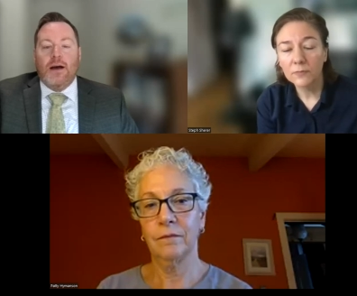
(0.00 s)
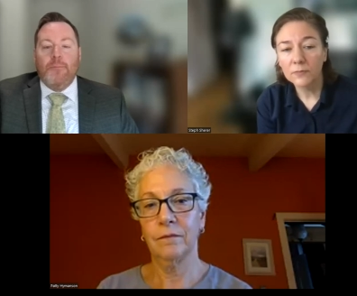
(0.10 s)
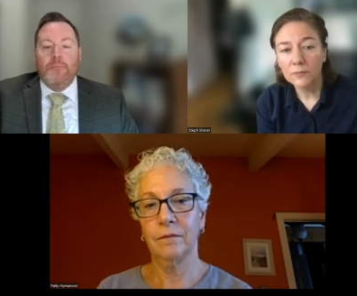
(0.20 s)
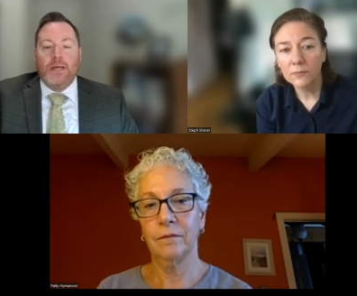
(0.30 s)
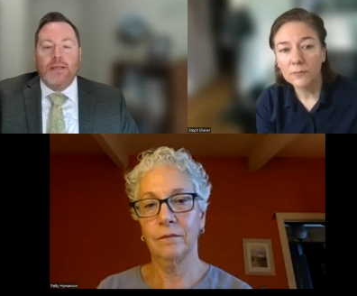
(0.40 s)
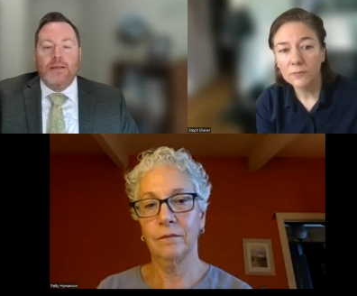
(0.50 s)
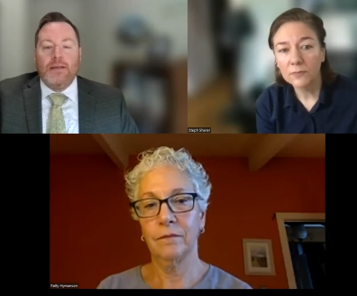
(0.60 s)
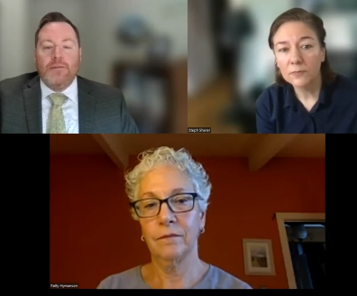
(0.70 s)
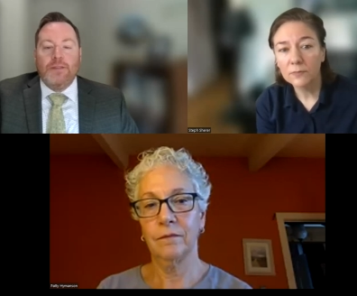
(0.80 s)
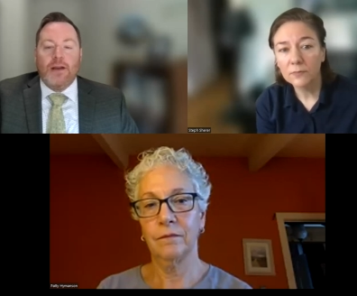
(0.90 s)
Speaker 1: Um, but
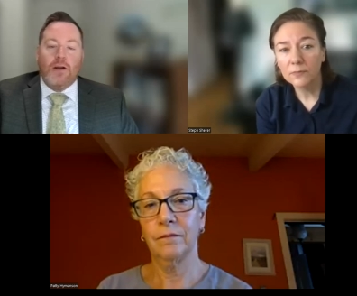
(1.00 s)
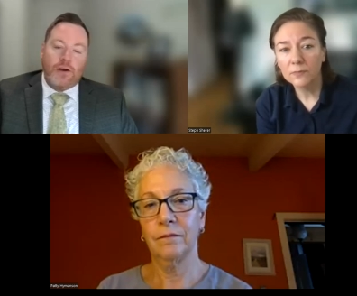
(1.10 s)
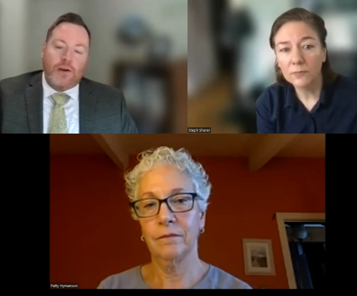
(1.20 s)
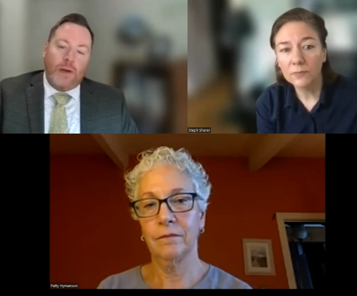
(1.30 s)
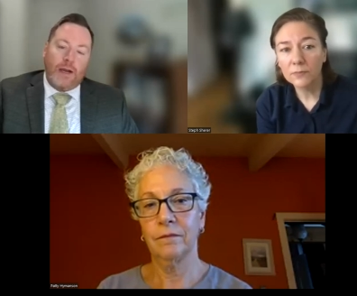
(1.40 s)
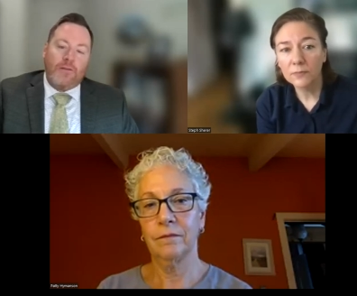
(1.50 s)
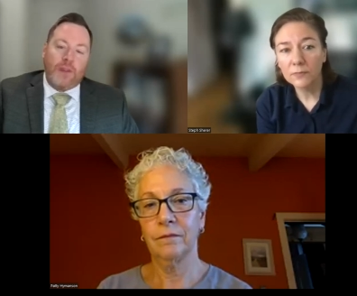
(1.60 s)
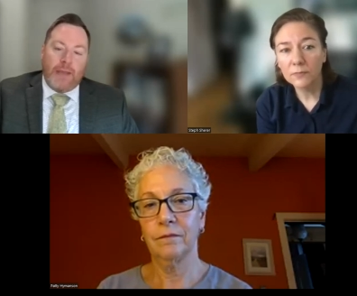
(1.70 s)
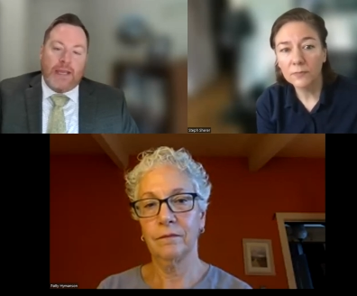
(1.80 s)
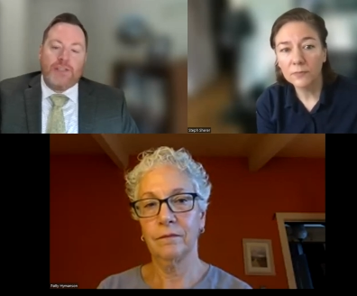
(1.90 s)
if they're unaware of
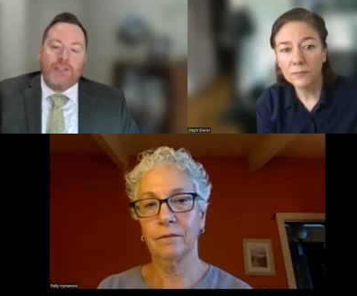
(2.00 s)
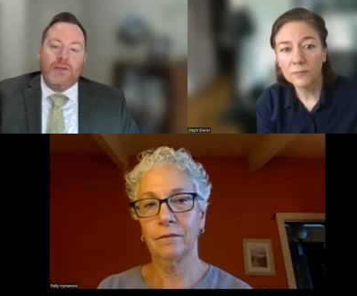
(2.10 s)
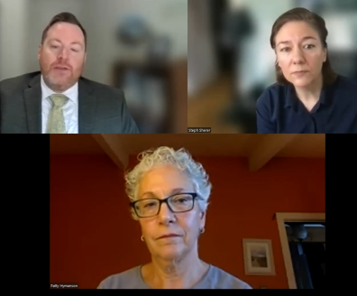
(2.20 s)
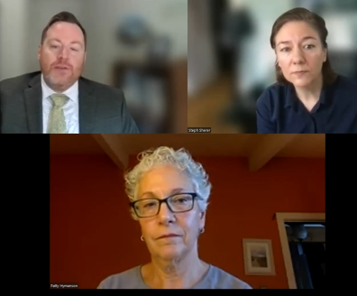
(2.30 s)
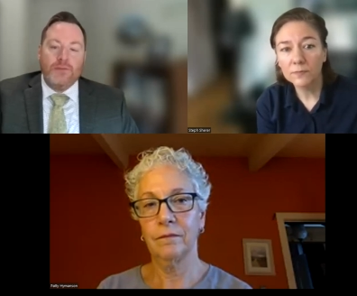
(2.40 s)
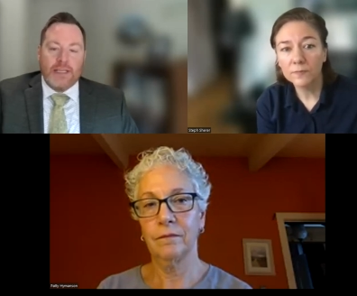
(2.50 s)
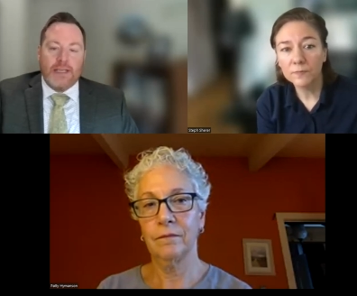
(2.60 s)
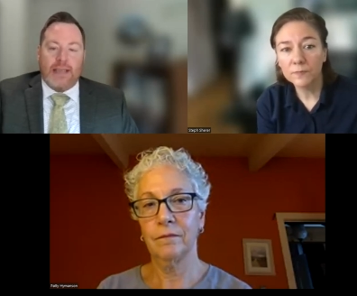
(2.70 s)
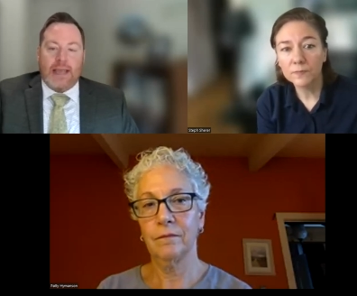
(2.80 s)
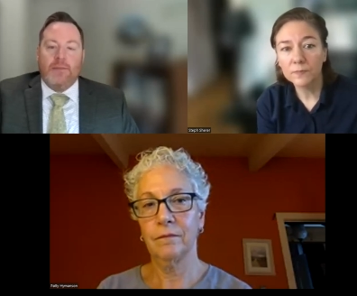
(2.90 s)
the patient
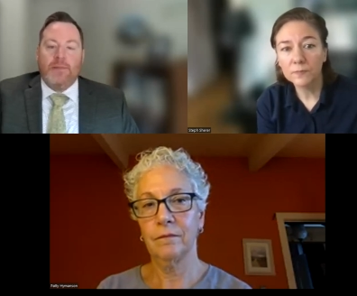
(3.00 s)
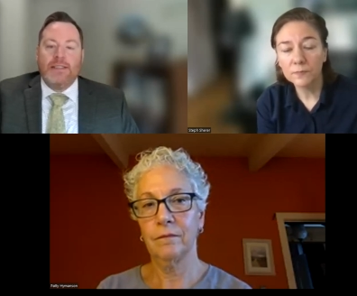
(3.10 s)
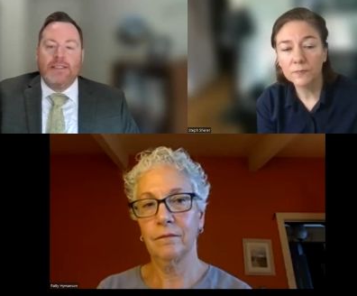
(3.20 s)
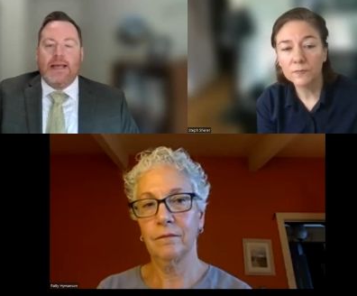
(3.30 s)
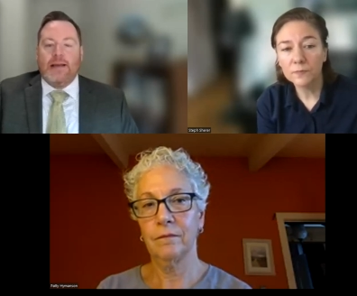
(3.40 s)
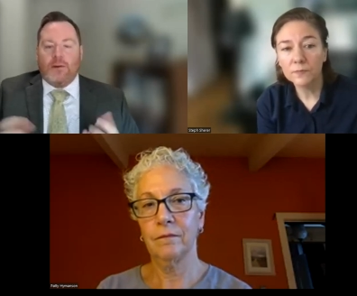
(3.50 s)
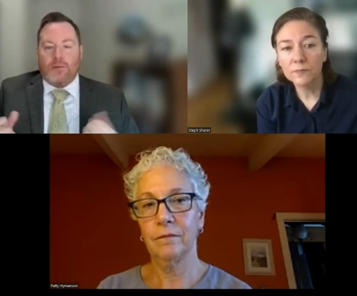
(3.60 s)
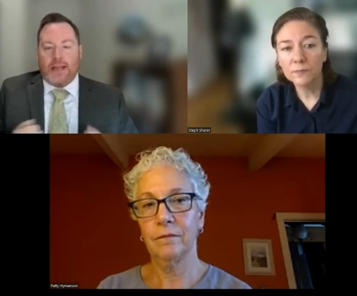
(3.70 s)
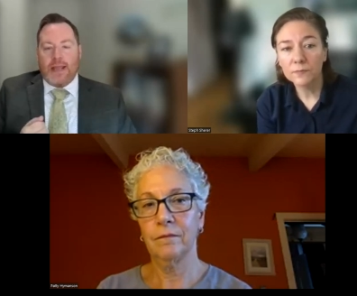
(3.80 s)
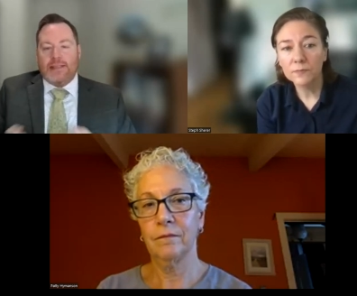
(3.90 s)
using cannabis, that
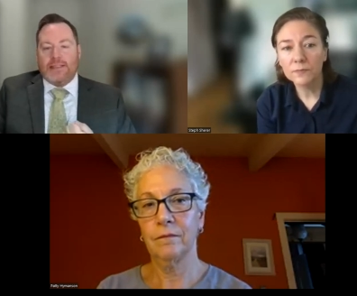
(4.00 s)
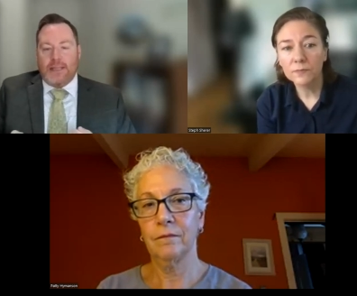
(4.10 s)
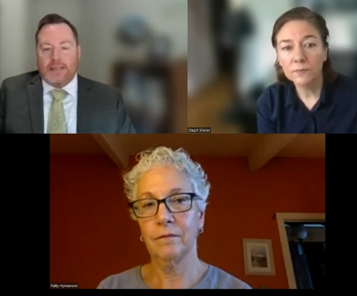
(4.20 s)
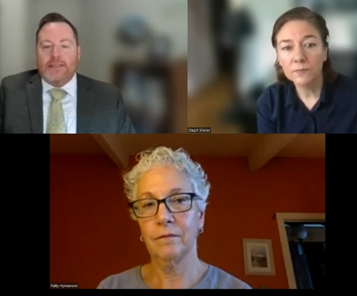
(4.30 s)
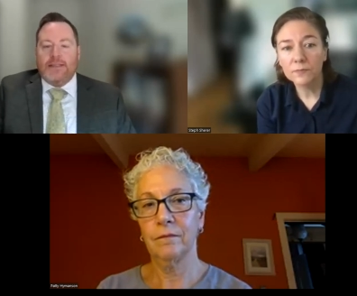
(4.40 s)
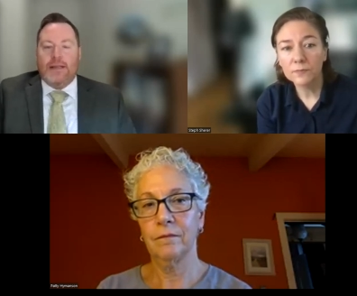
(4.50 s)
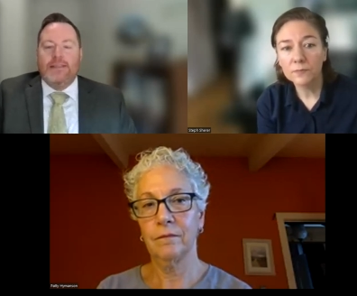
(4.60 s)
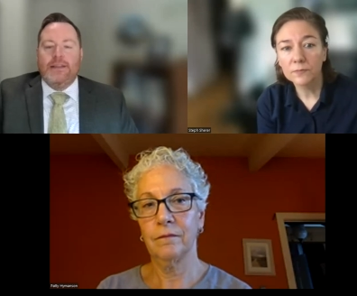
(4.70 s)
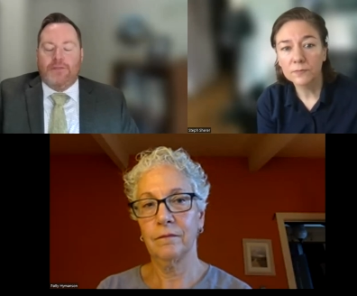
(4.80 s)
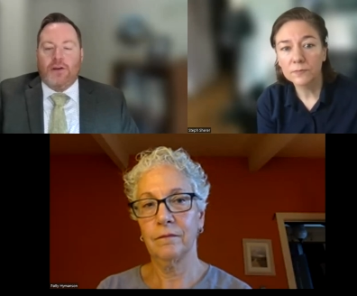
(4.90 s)
creates a, a
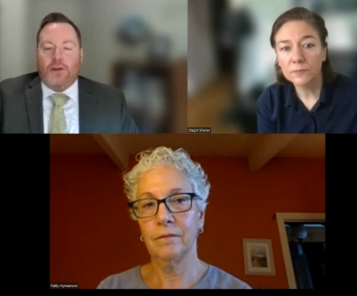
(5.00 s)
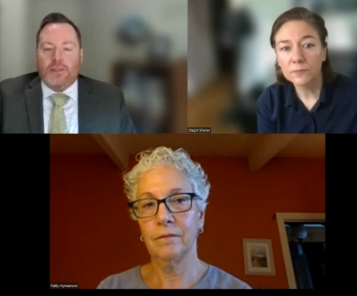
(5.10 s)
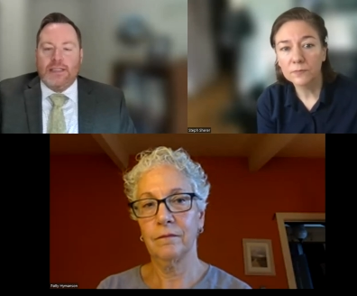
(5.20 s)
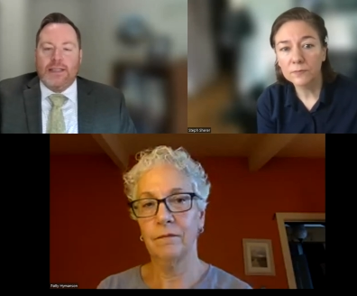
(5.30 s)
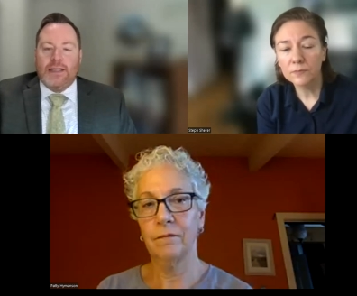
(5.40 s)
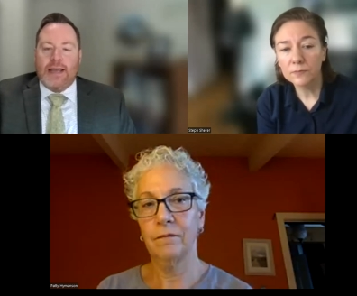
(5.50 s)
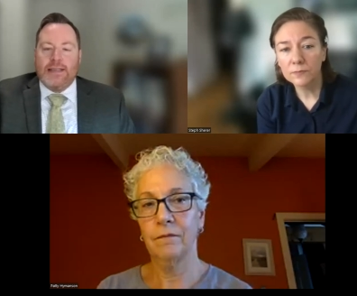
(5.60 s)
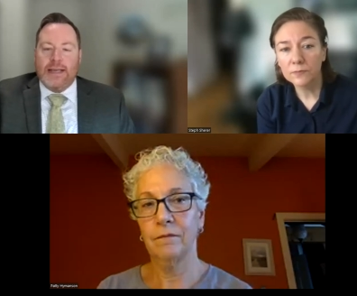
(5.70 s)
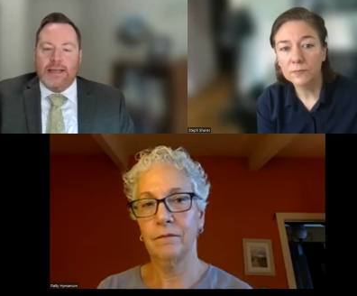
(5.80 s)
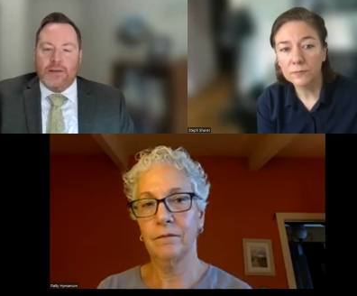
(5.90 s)
difficulty in that
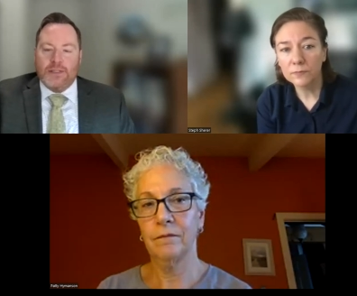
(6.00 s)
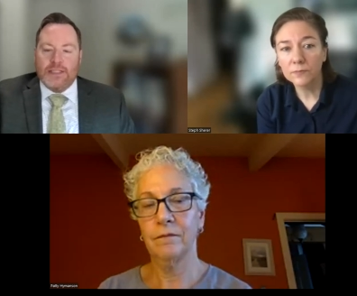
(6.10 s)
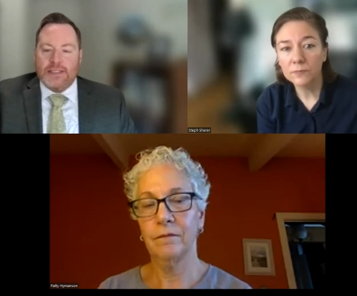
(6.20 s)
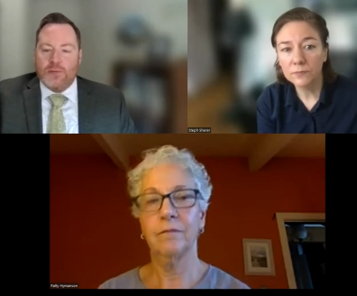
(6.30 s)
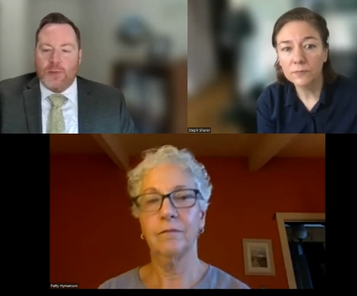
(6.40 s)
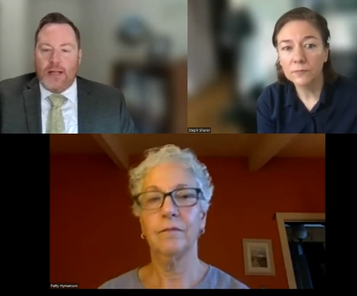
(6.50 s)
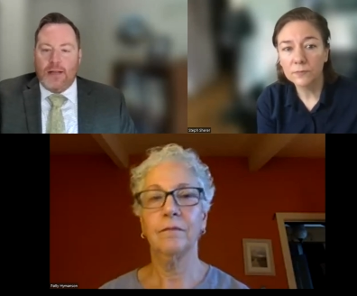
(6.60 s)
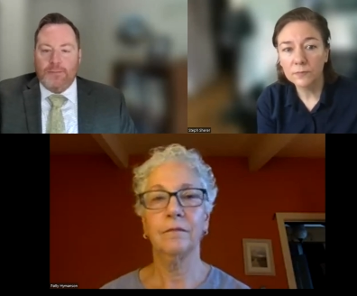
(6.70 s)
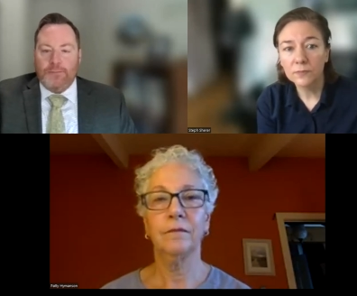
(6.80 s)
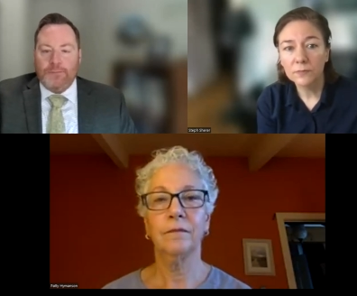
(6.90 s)
diagnosis as well.